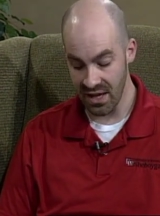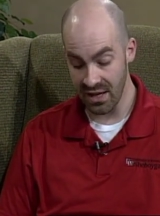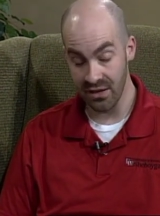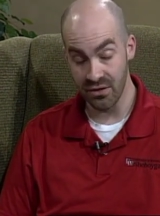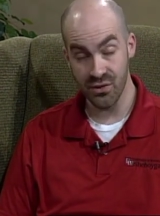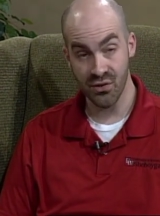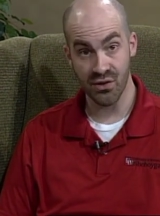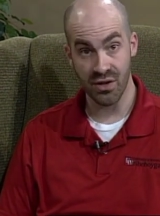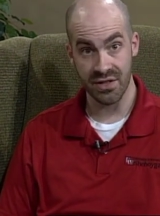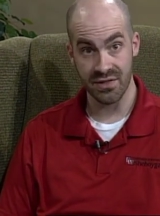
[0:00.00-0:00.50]
It
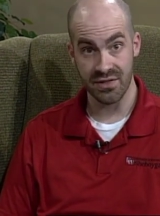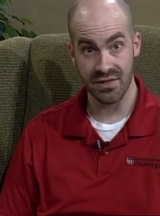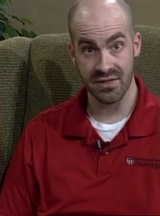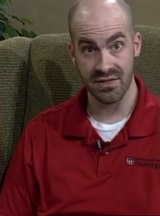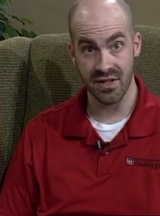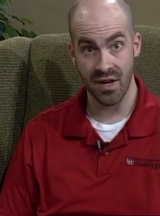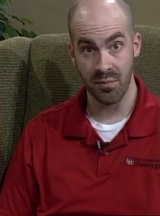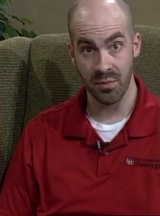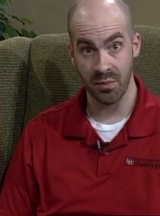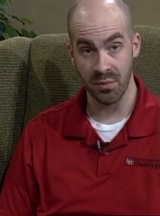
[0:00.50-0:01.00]
is just a
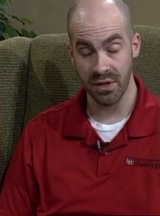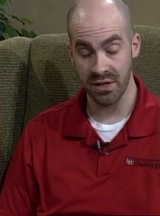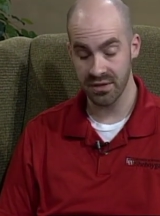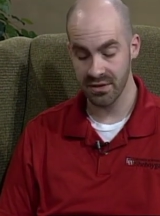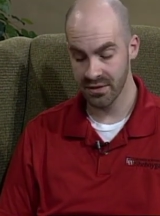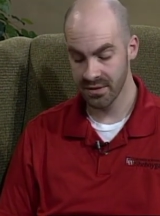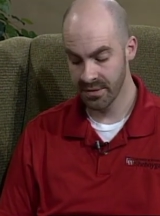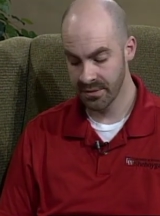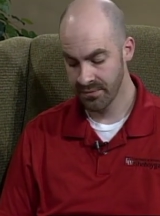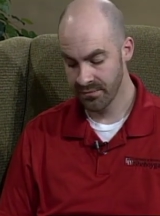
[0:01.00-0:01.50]
supplement.
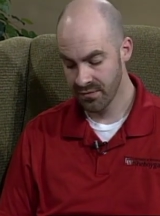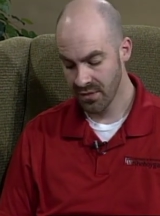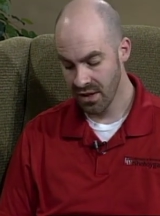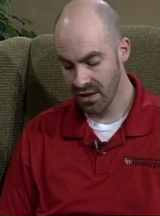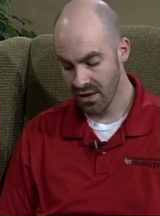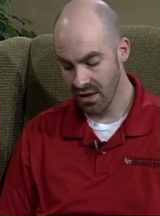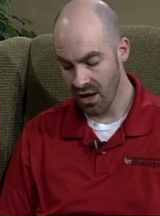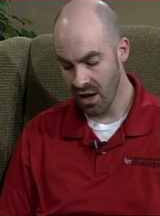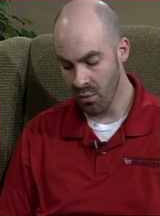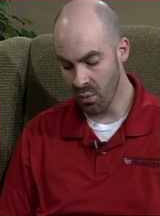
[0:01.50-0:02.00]

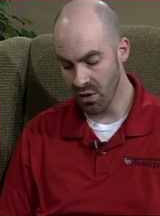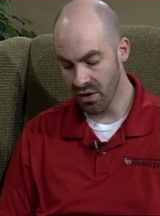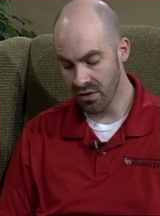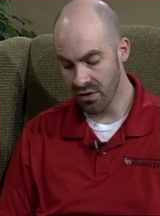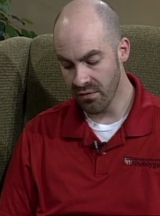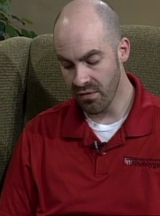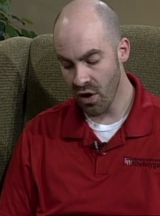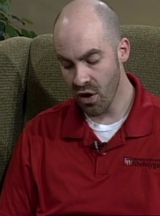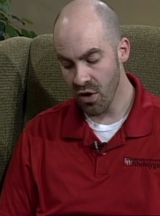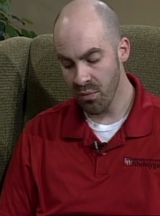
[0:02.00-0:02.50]
And one of
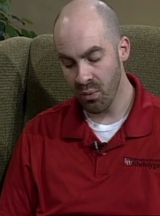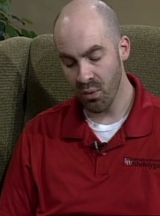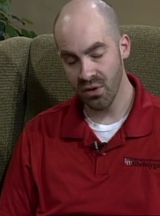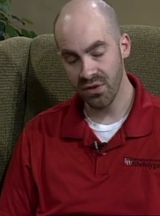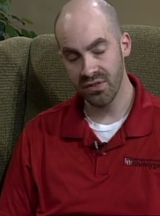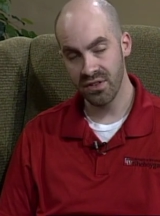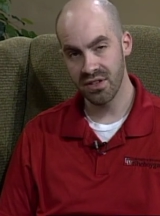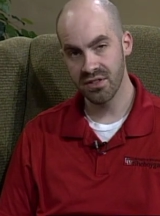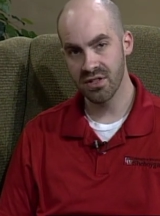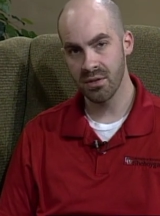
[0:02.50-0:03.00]
the very
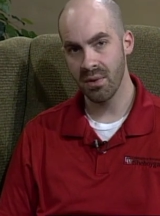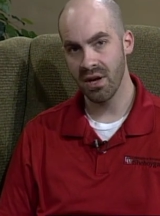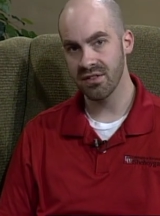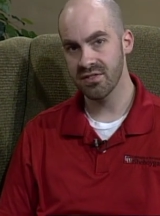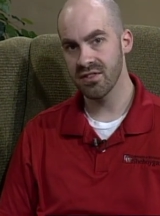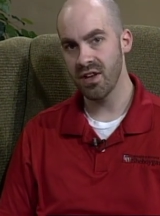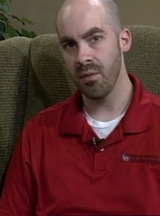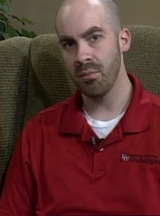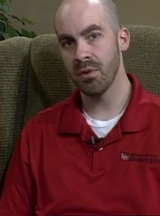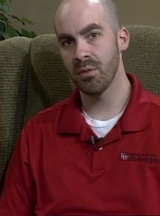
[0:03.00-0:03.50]
important things
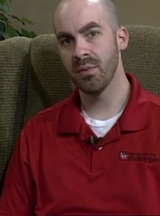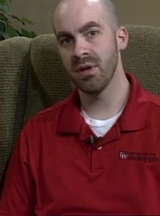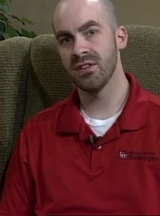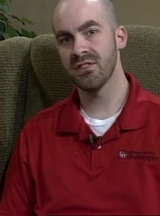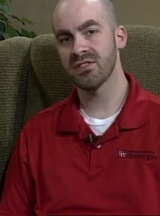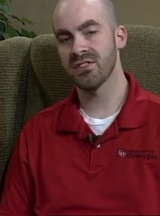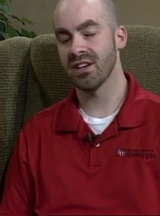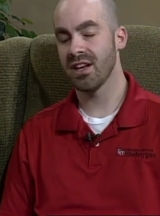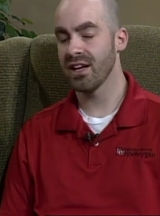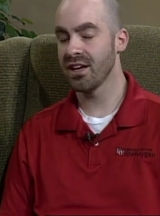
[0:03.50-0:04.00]
about
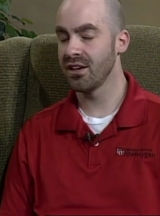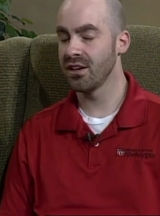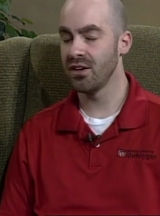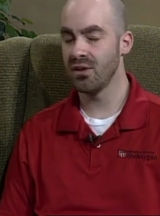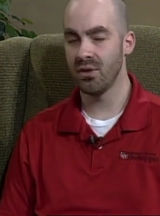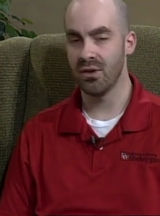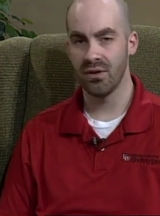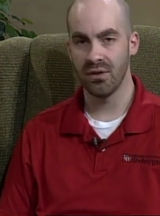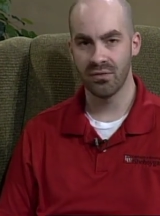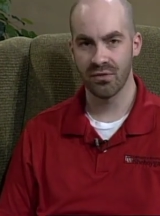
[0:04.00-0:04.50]
supplements, and I could
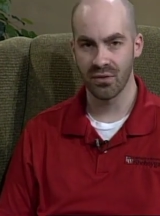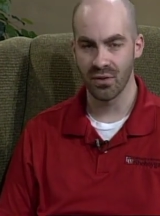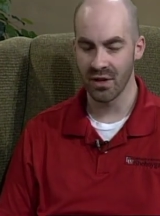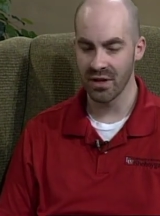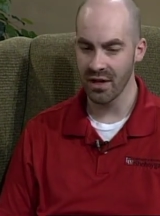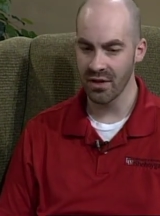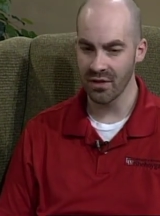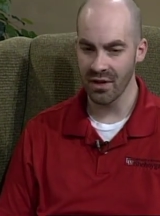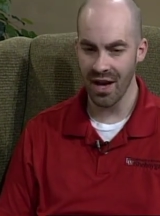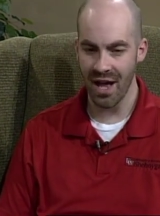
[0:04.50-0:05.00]
go for
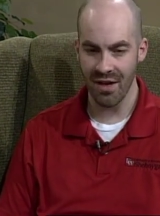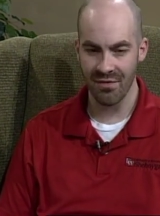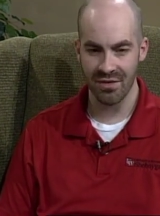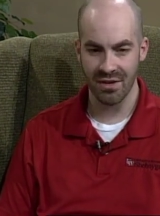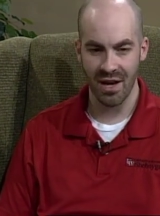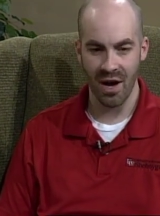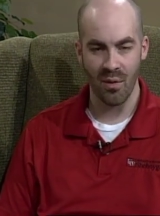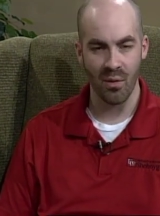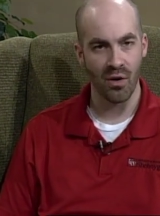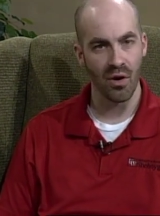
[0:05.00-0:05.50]
another half
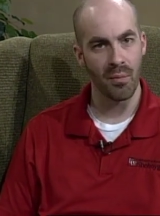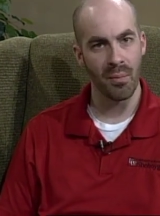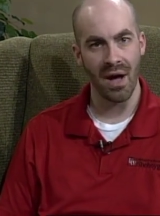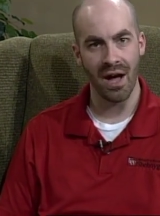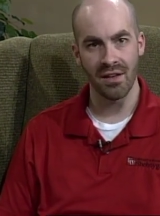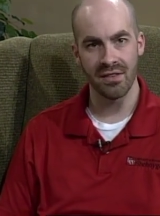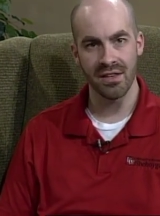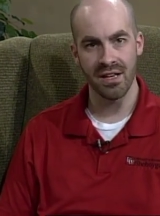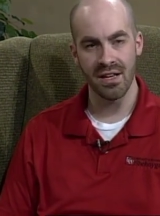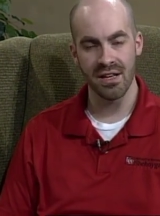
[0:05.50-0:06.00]
an hour
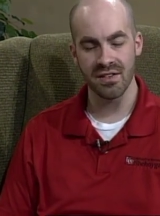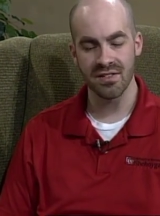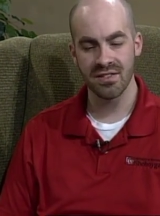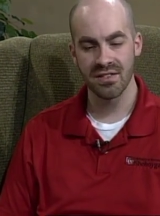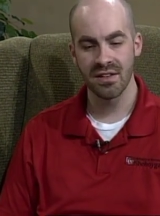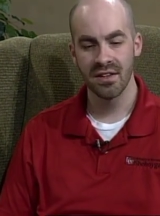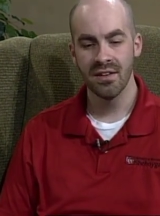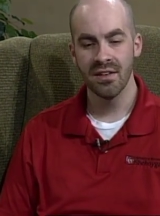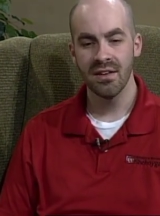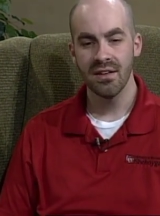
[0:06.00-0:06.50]
about
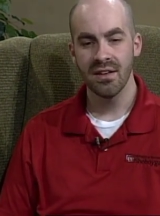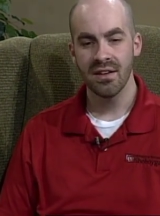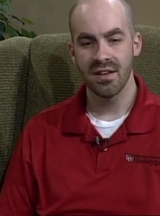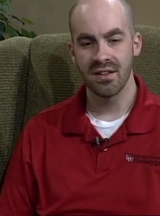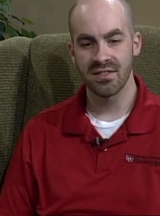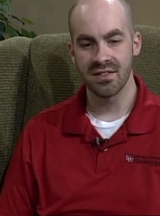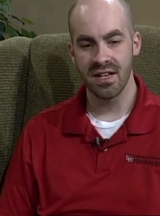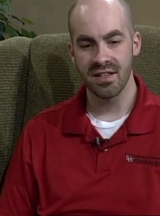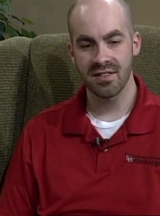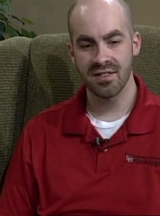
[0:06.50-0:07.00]
this,
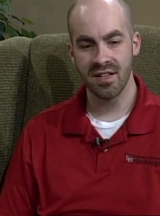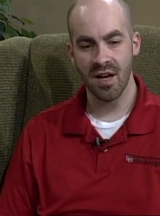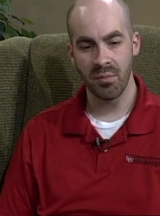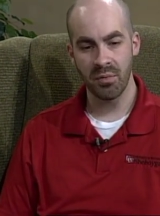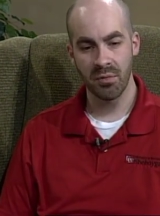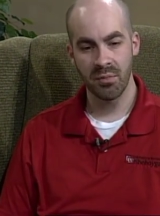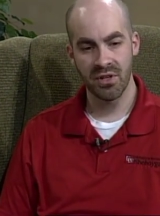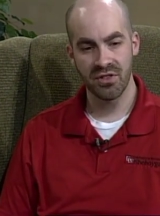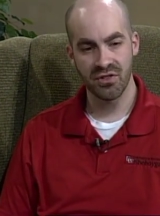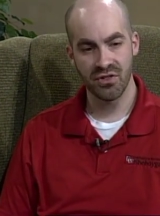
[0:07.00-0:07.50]
is that
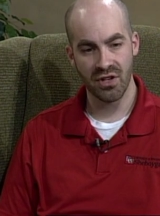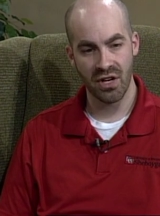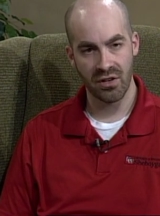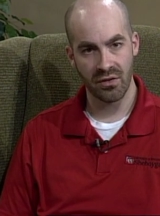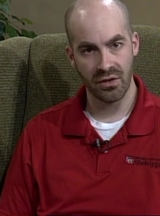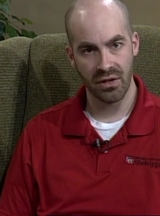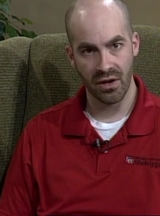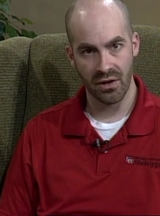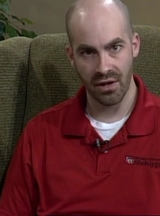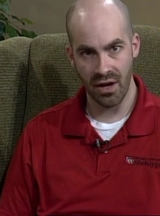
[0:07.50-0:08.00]
supplements
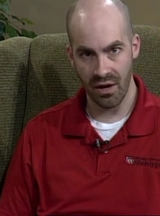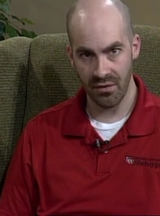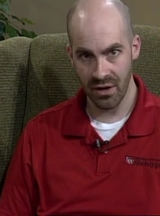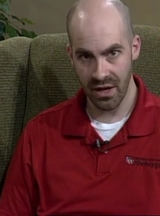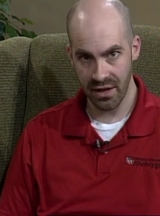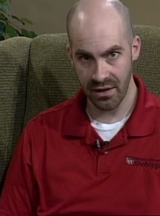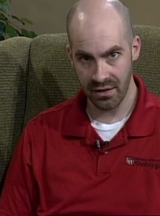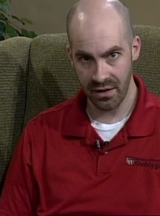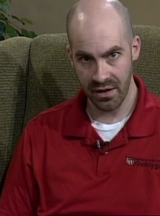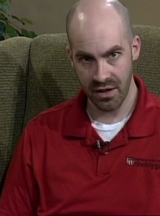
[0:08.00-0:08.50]
generally are not
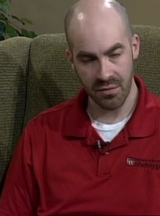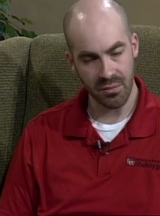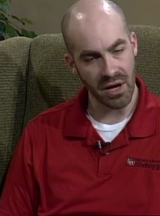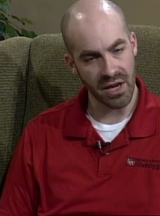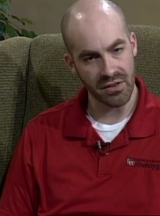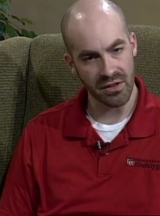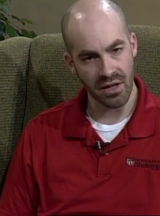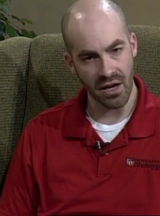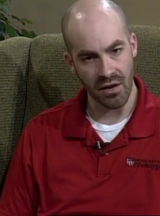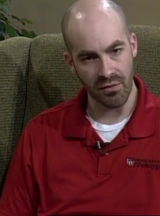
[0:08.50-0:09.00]
regulated
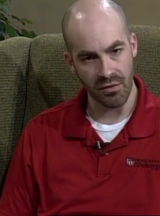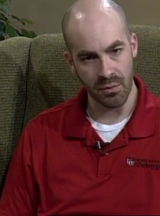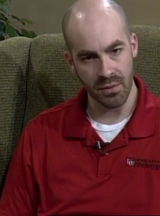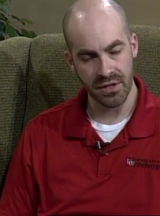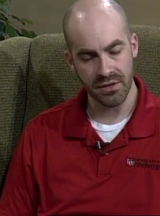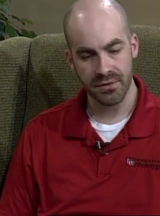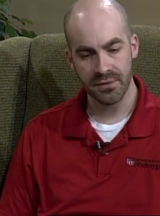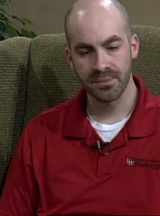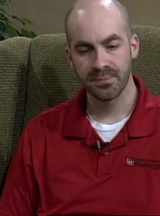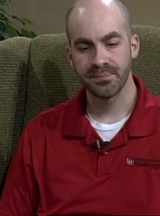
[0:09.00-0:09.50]
by the
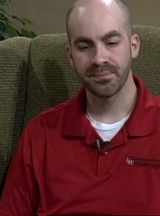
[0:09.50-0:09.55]
government.